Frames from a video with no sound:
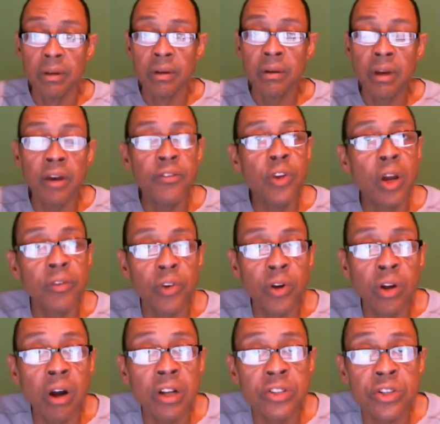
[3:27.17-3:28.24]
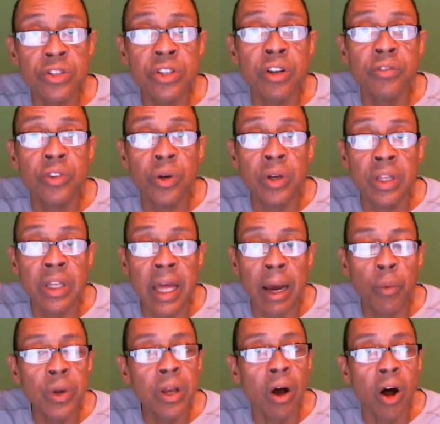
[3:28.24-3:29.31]
Have you ever caught yourself doing
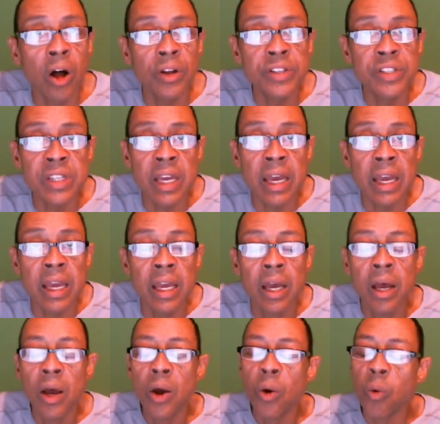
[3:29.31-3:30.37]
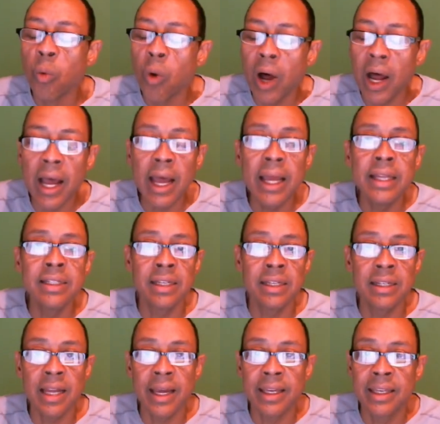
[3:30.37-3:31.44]
that? We all say, why
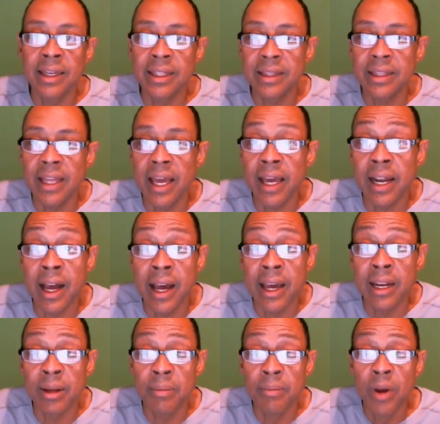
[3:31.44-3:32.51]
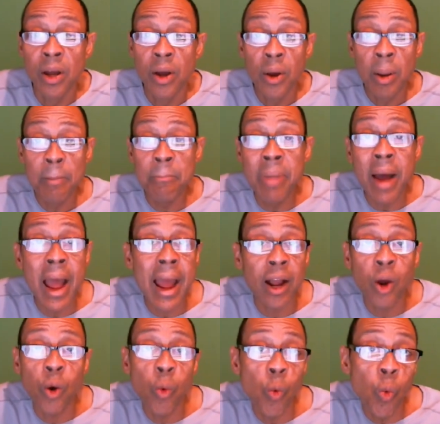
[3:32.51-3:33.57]
didn't I get that item
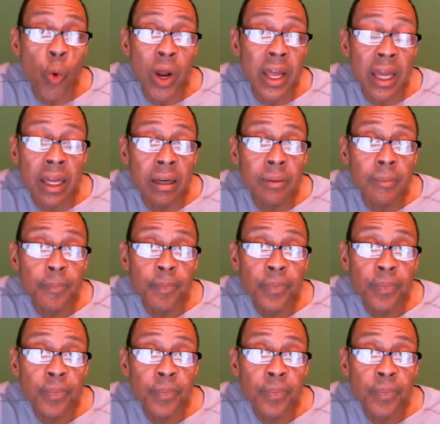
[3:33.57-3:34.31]
back when?